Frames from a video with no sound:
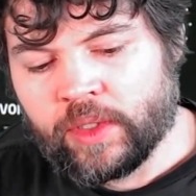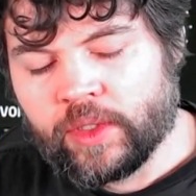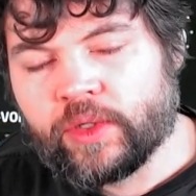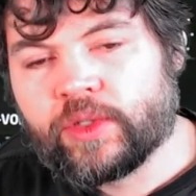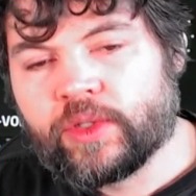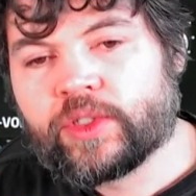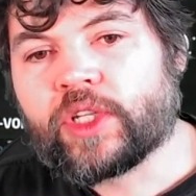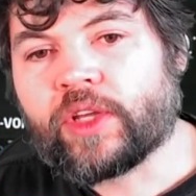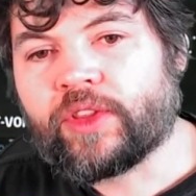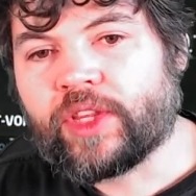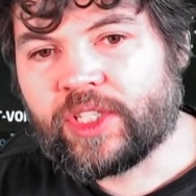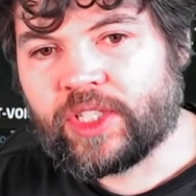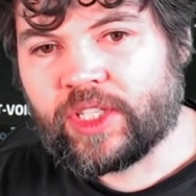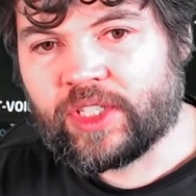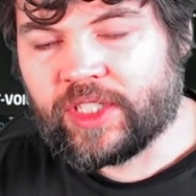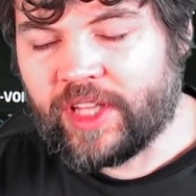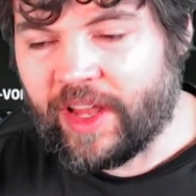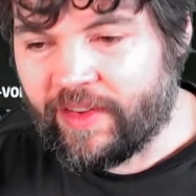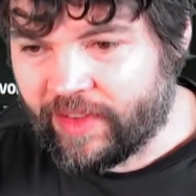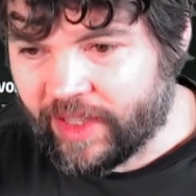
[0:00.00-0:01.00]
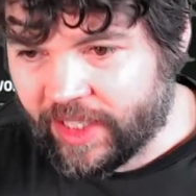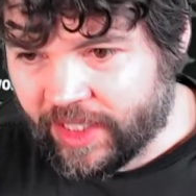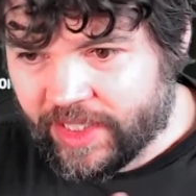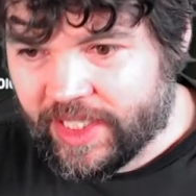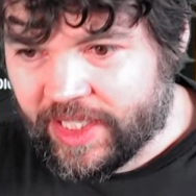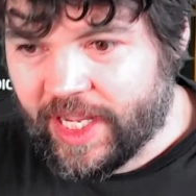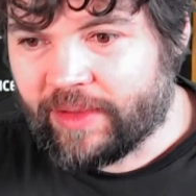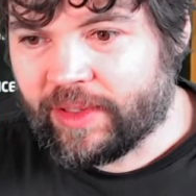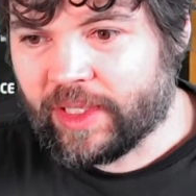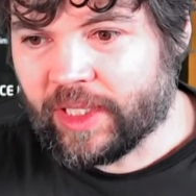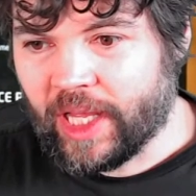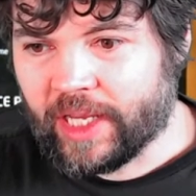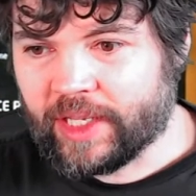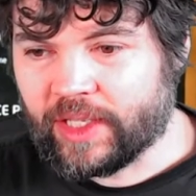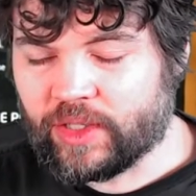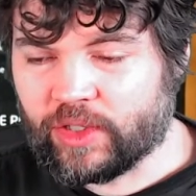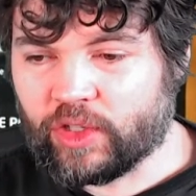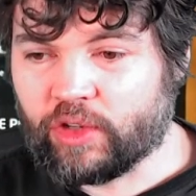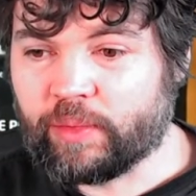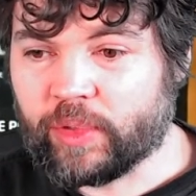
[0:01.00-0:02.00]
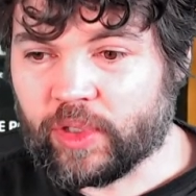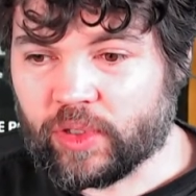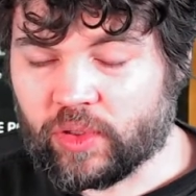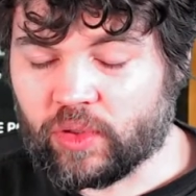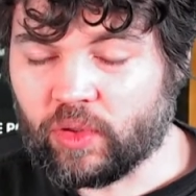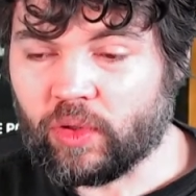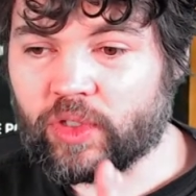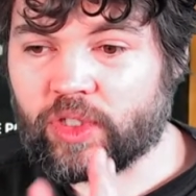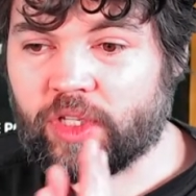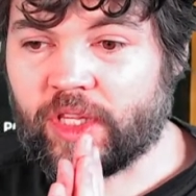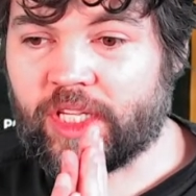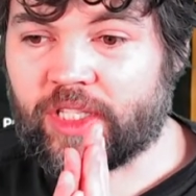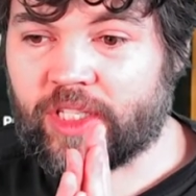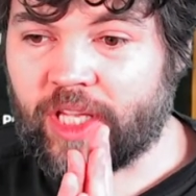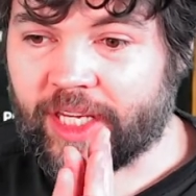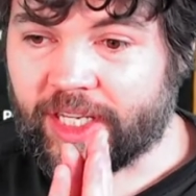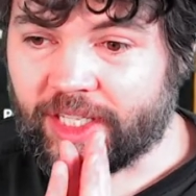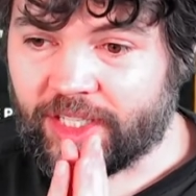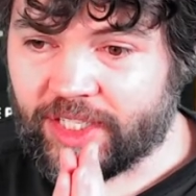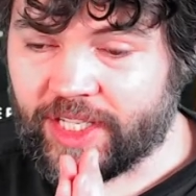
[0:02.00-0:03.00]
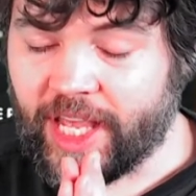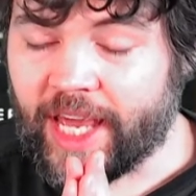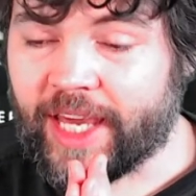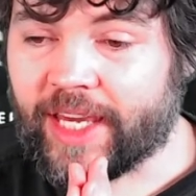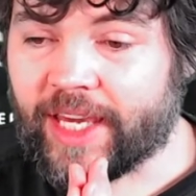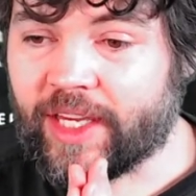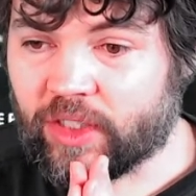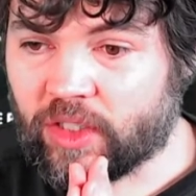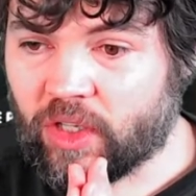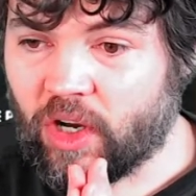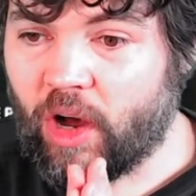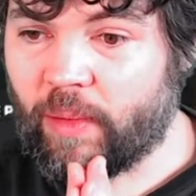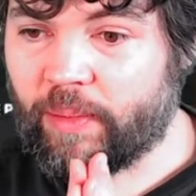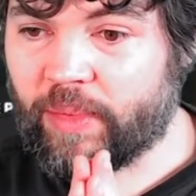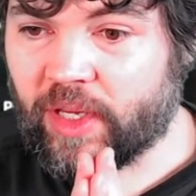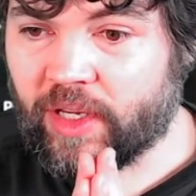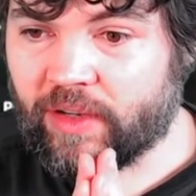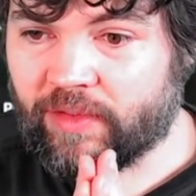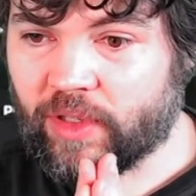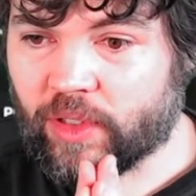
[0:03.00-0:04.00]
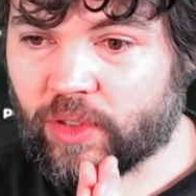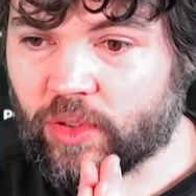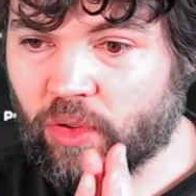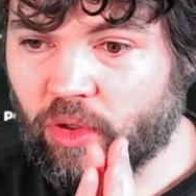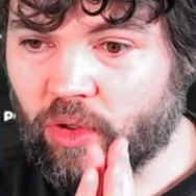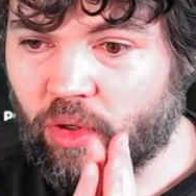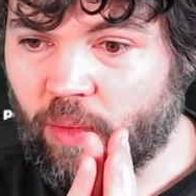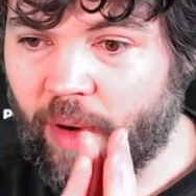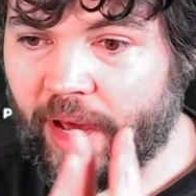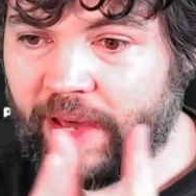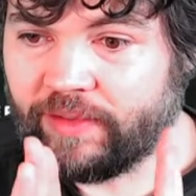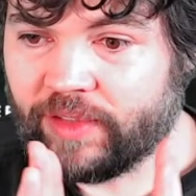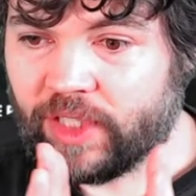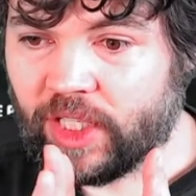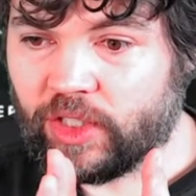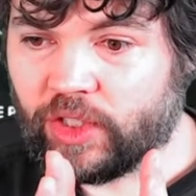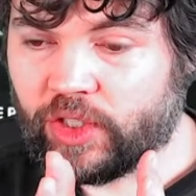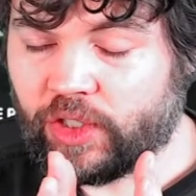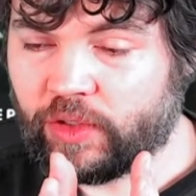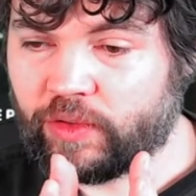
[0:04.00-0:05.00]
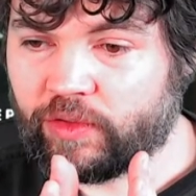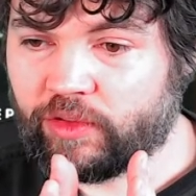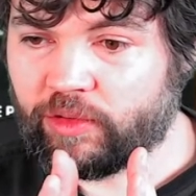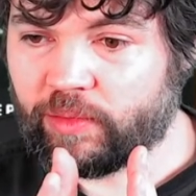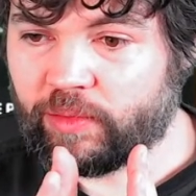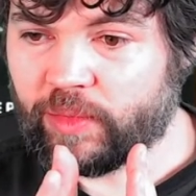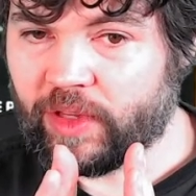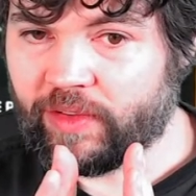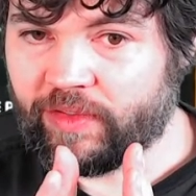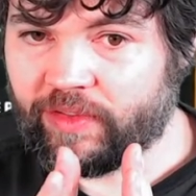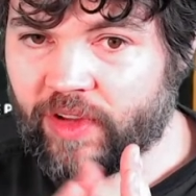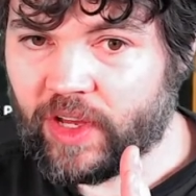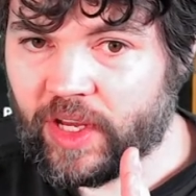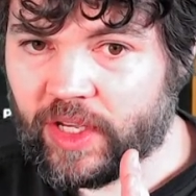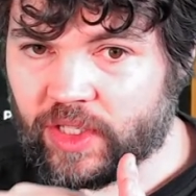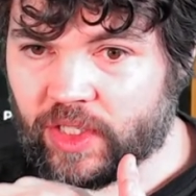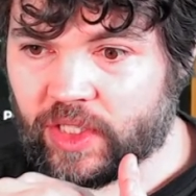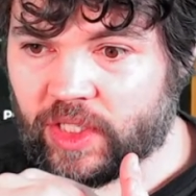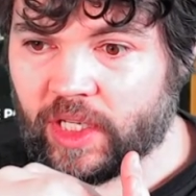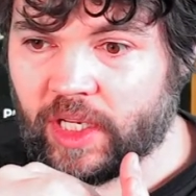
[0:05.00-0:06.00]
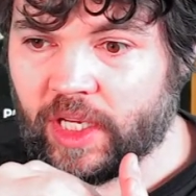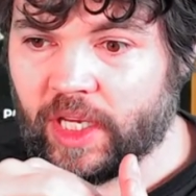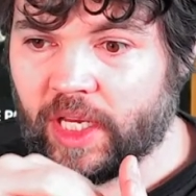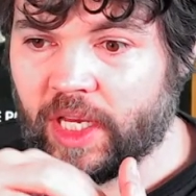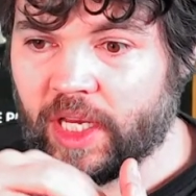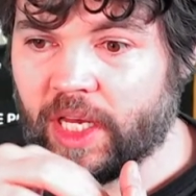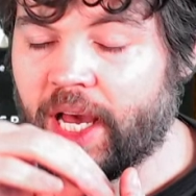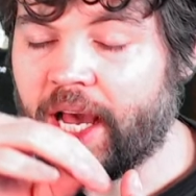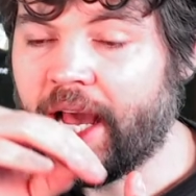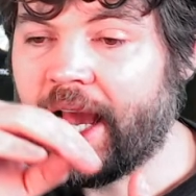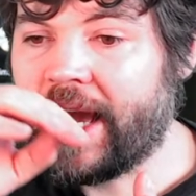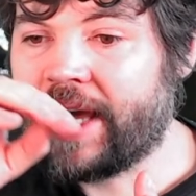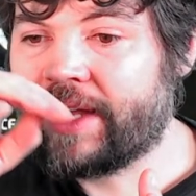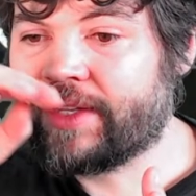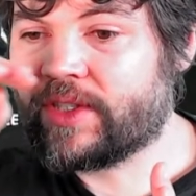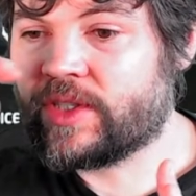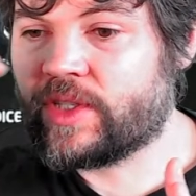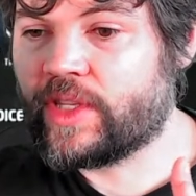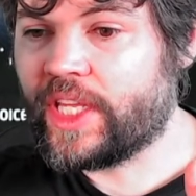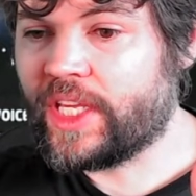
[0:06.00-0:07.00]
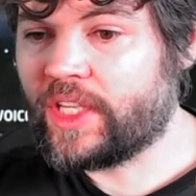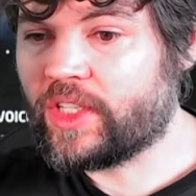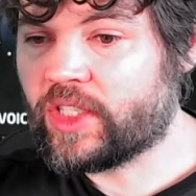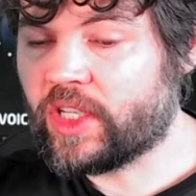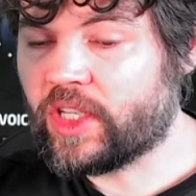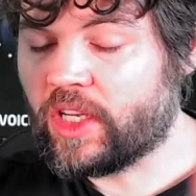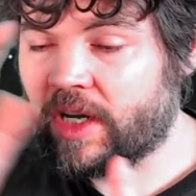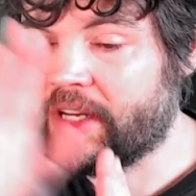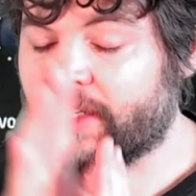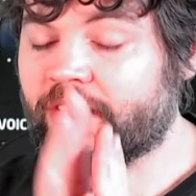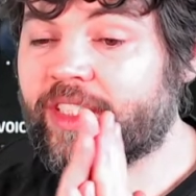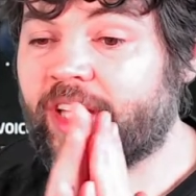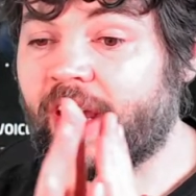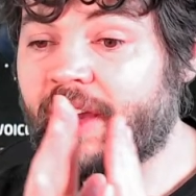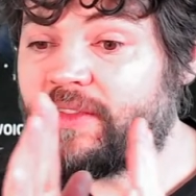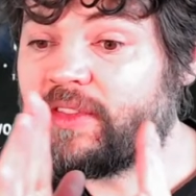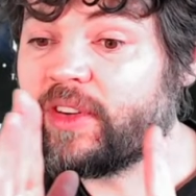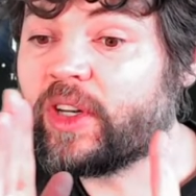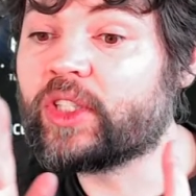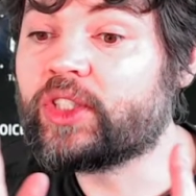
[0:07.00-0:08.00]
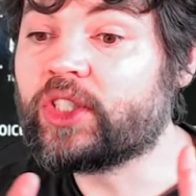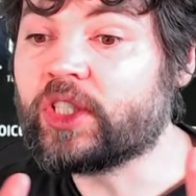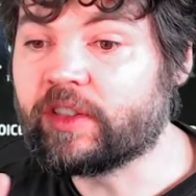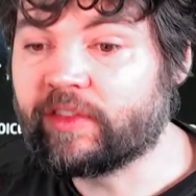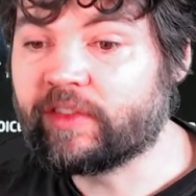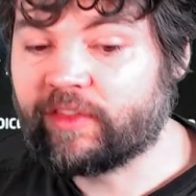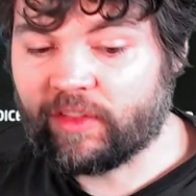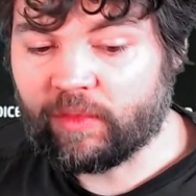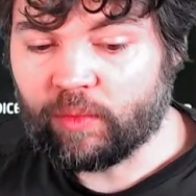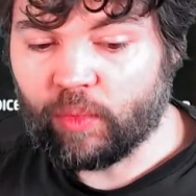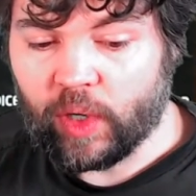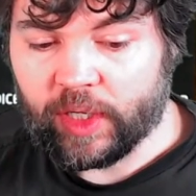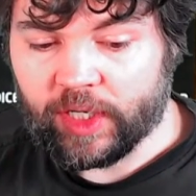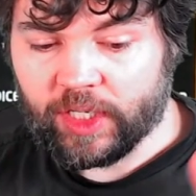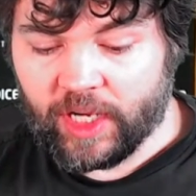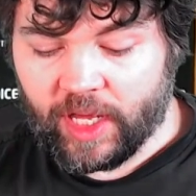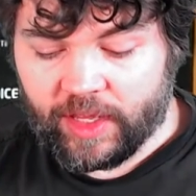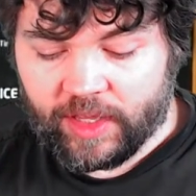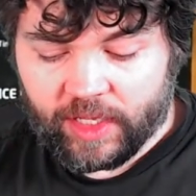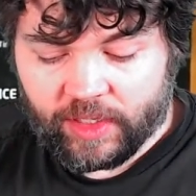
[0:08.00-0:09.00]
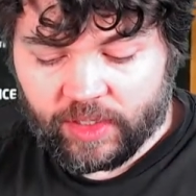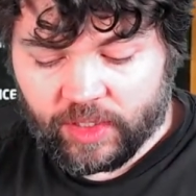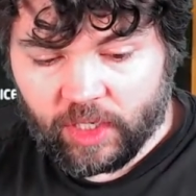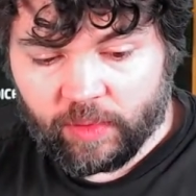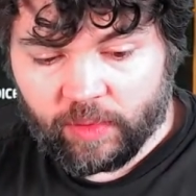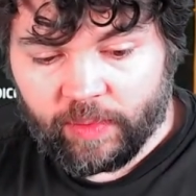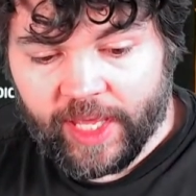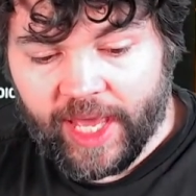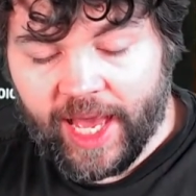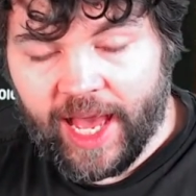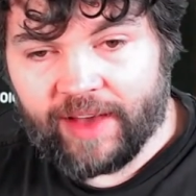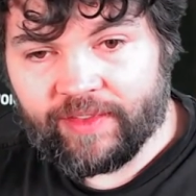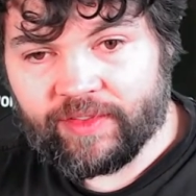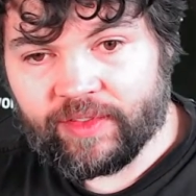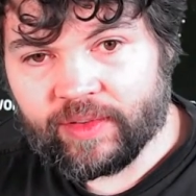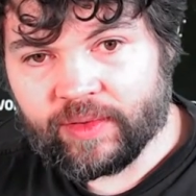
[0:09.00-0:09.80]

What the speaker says: So this is definitely sounding like a super saw. So there's like a second copy of the saw wave detuned from the first, and these are diverging from one another. So we have,